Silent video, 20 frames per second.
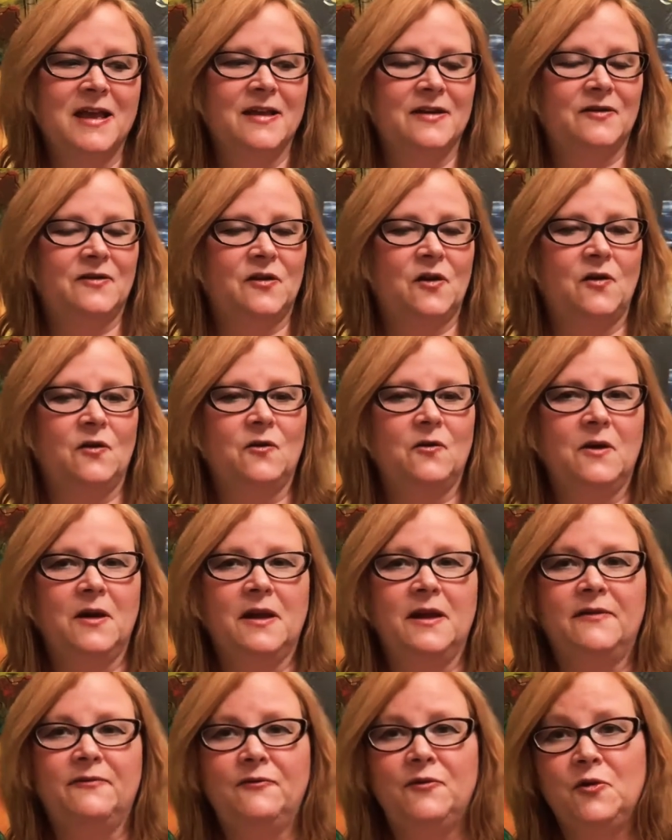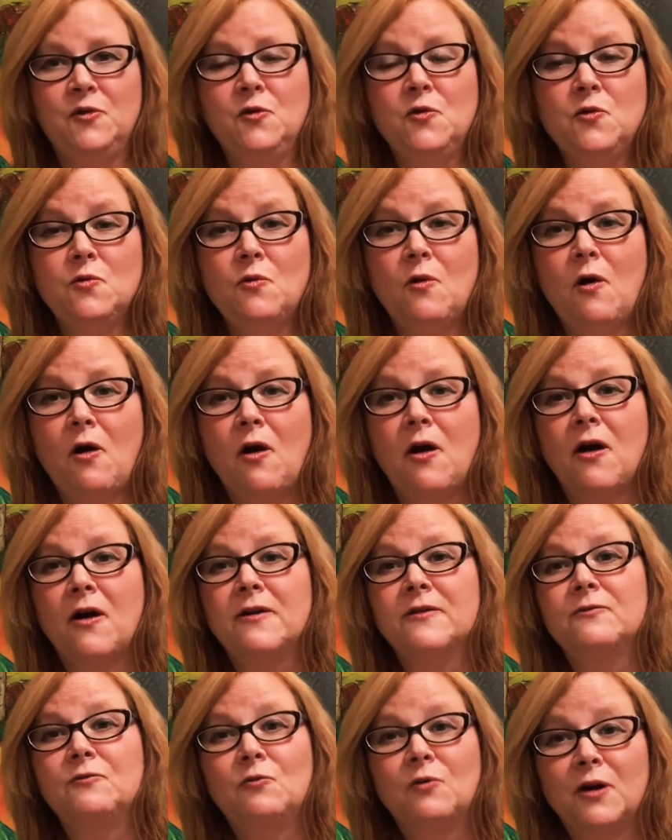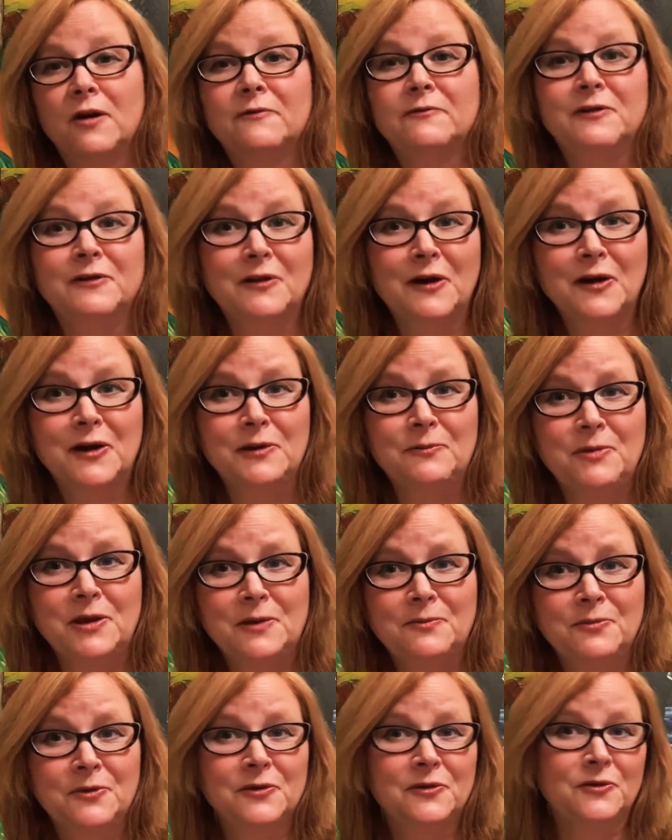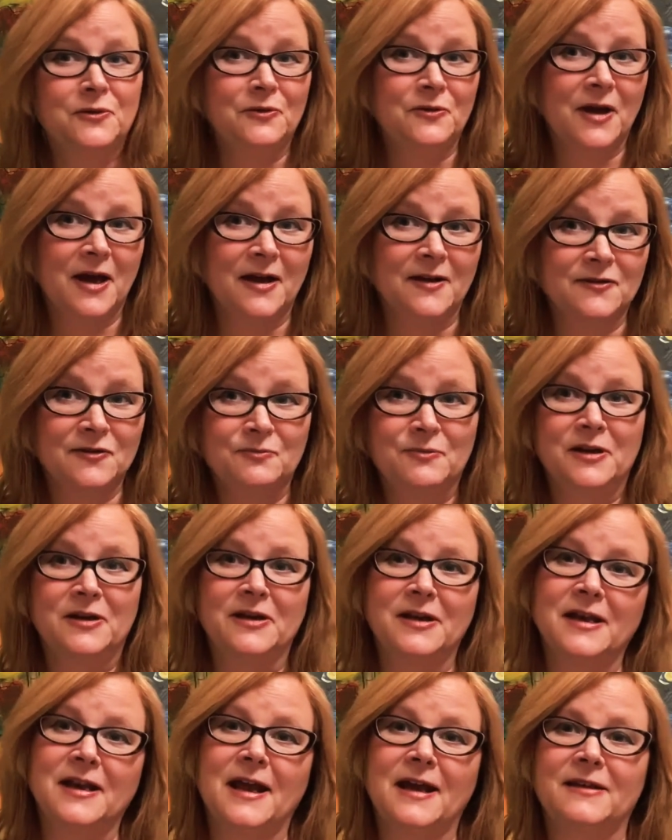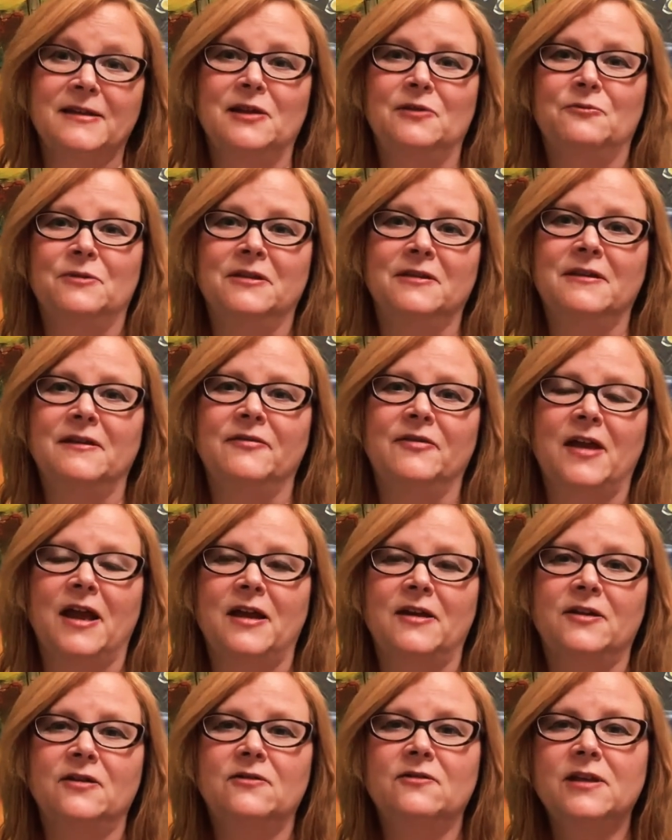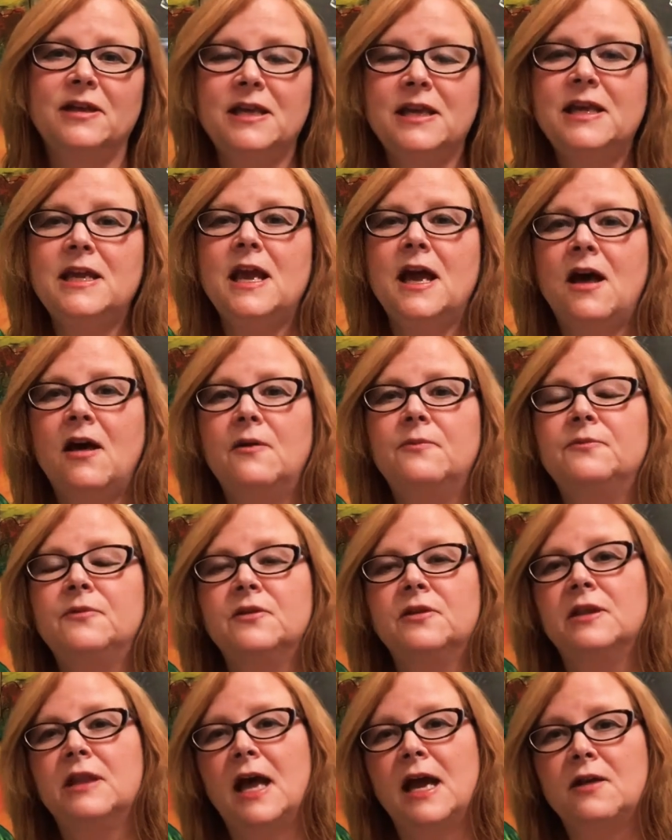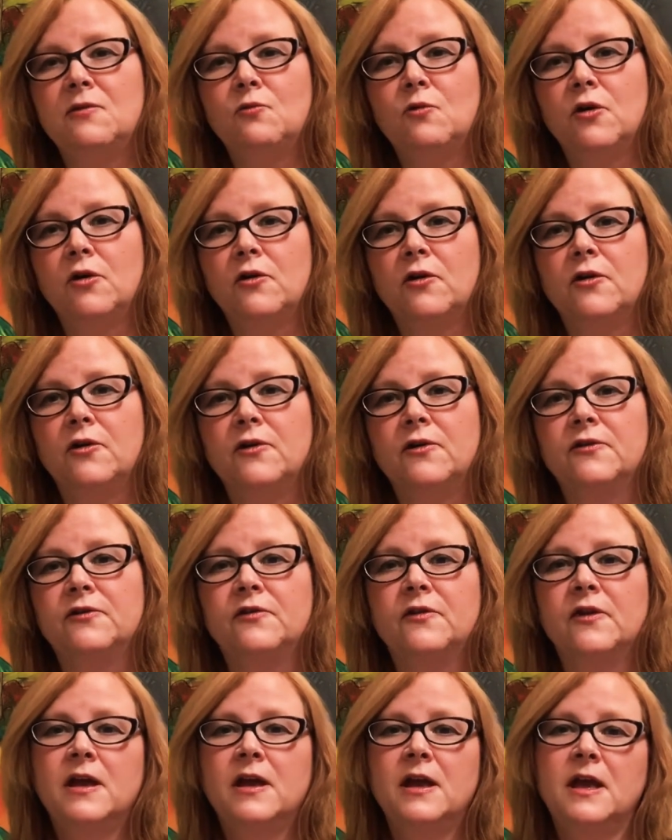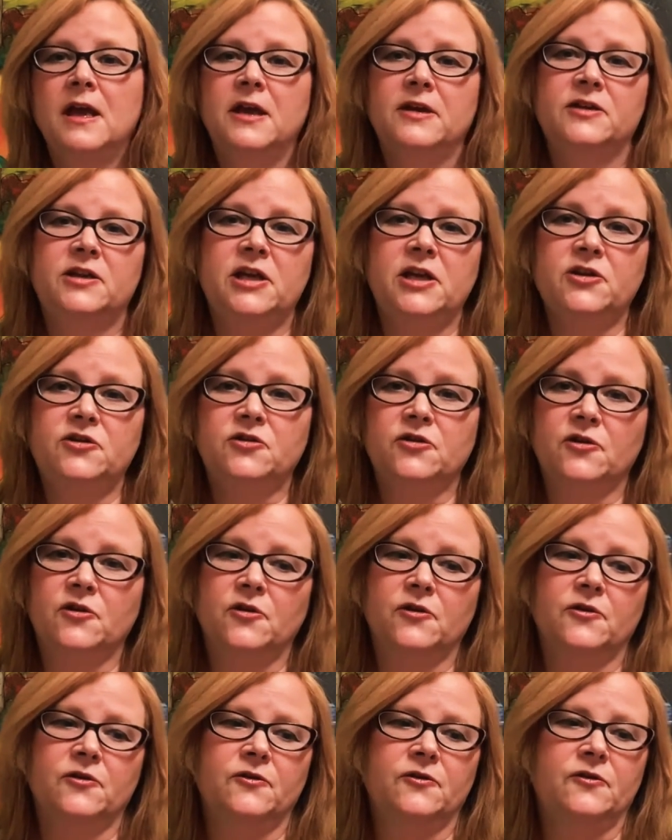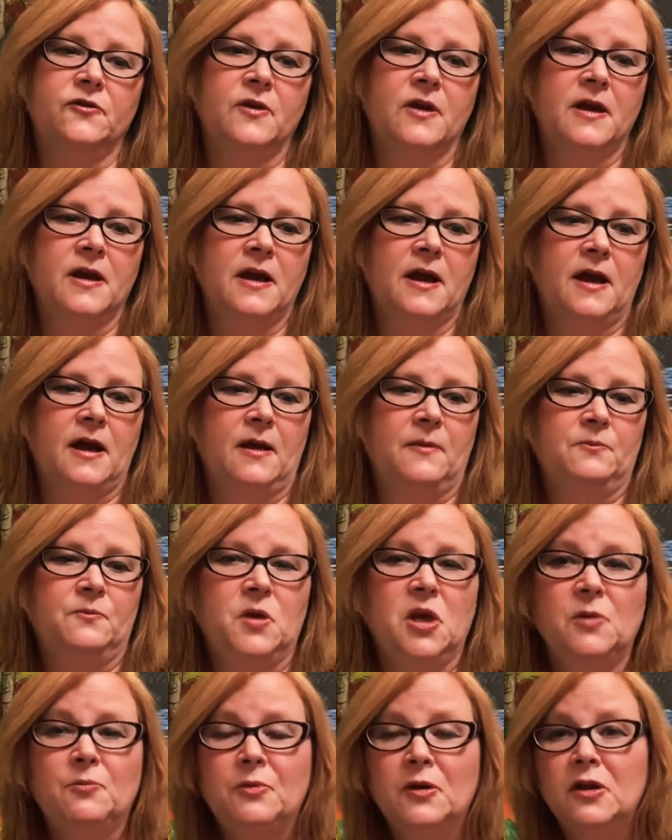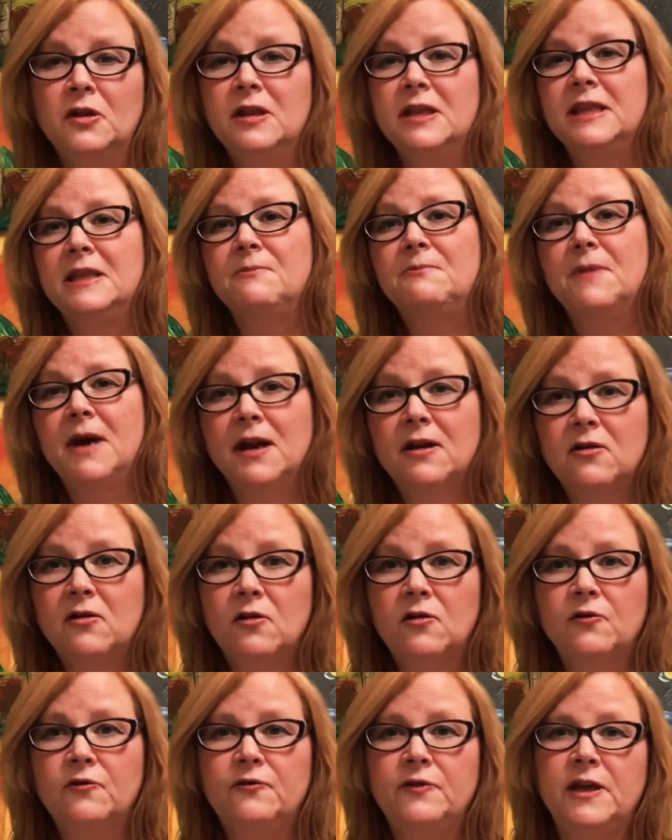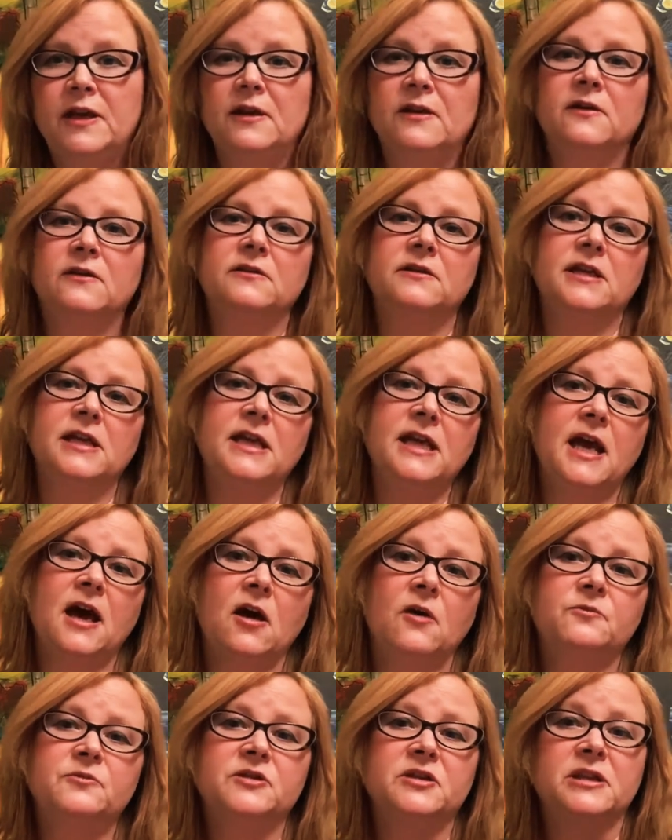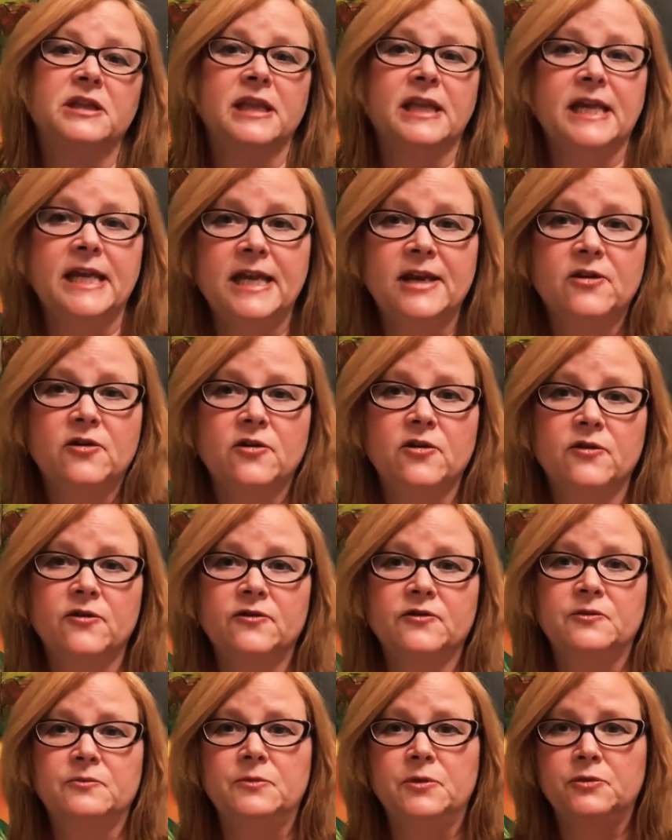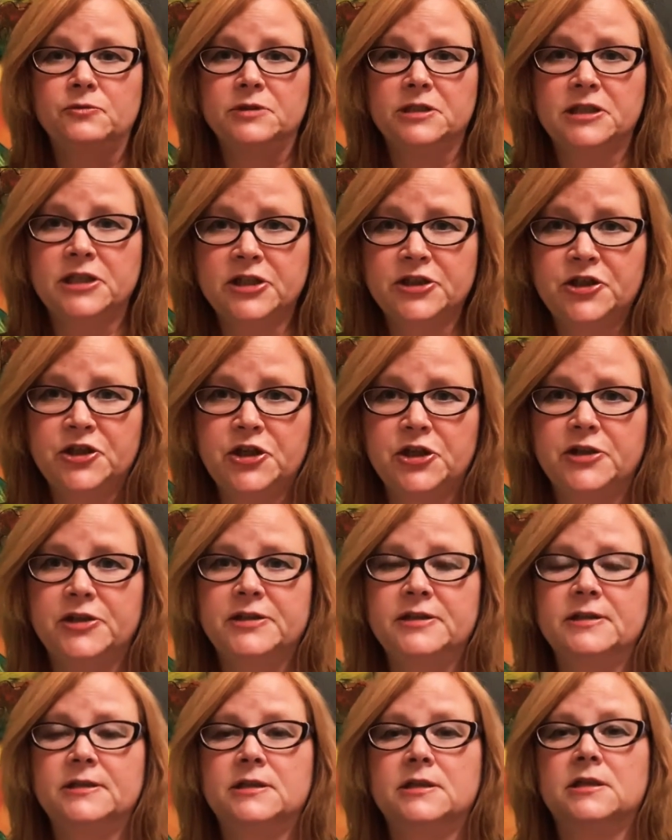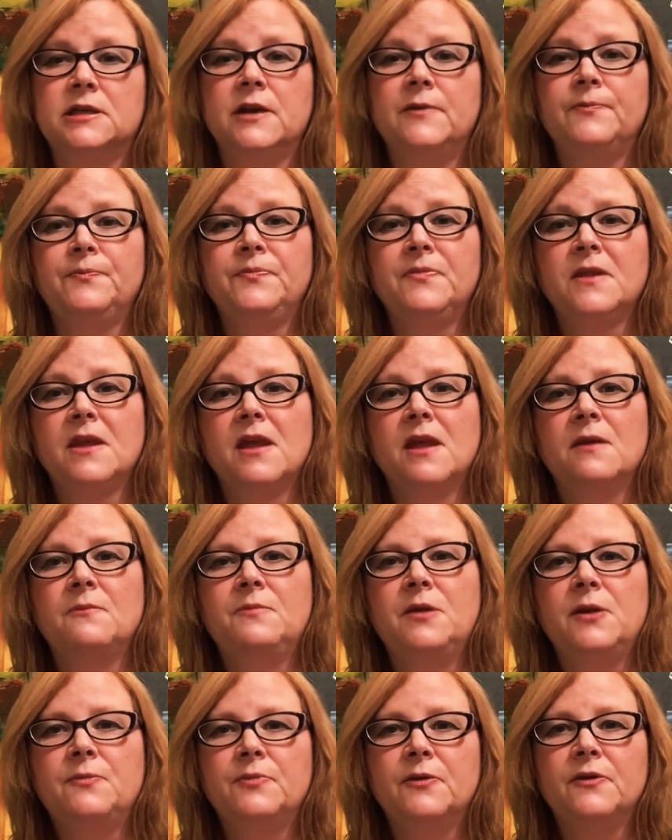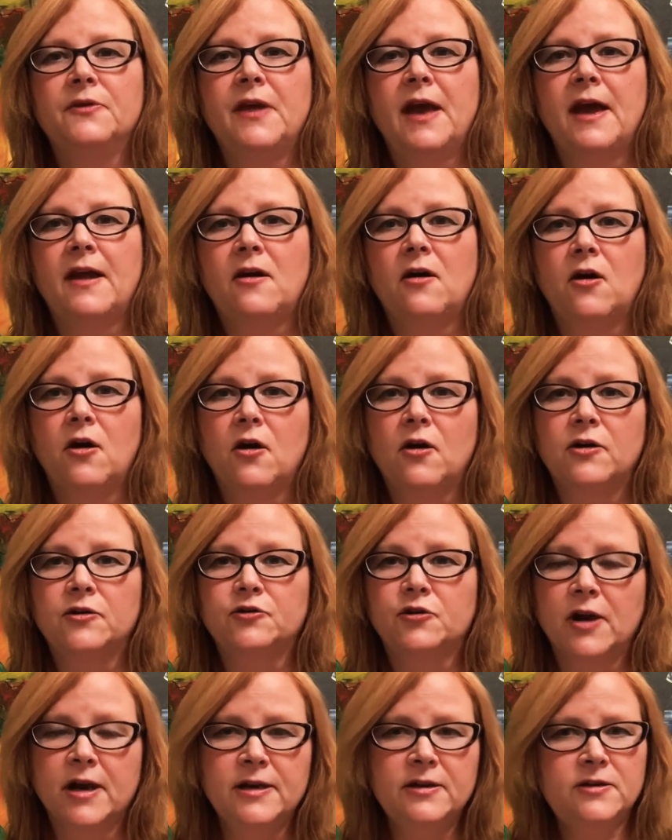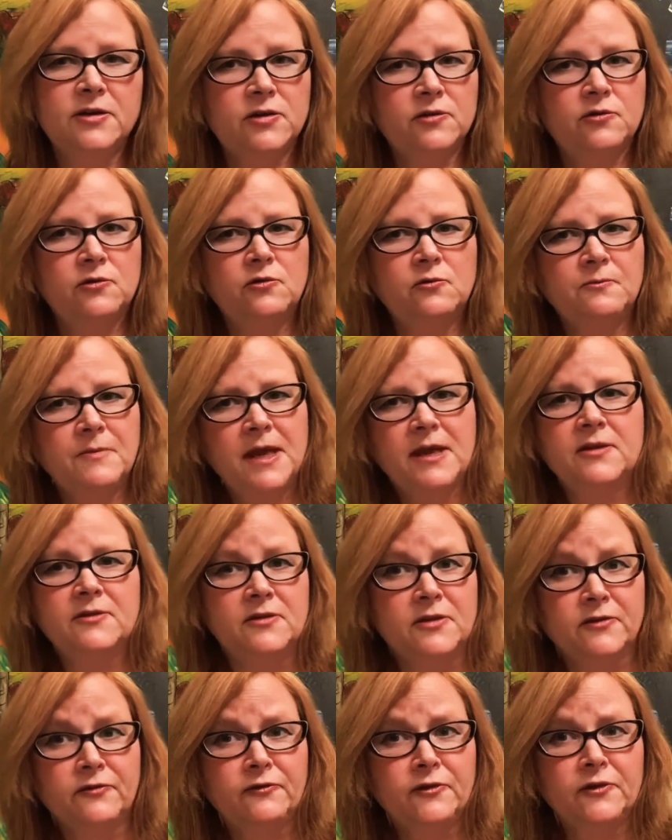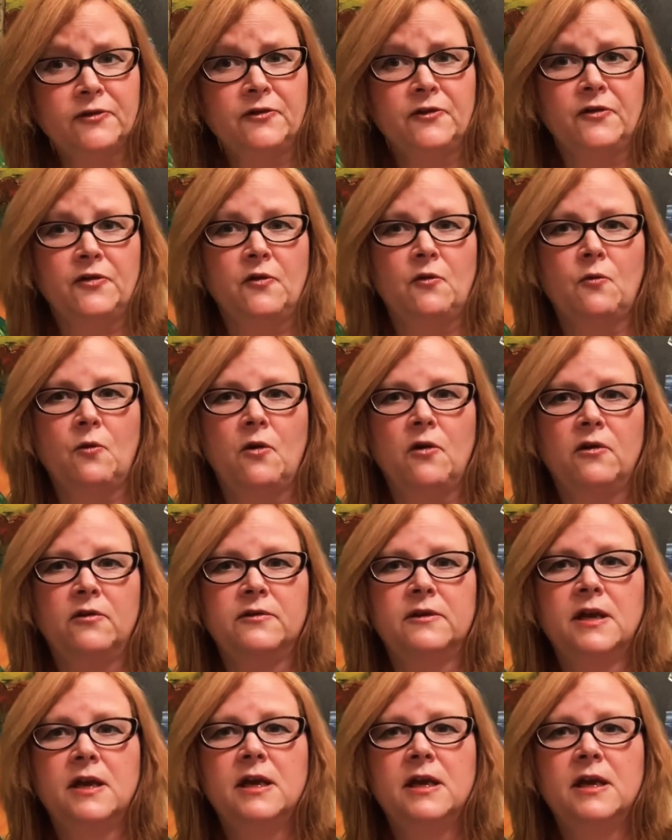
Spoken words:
So if you are one of the lucky people who has been connecting with Nathaniel, he helps light workers, teachers, people in the medical field. He helps leaders, musicians, people that are trying to make a difference in the world.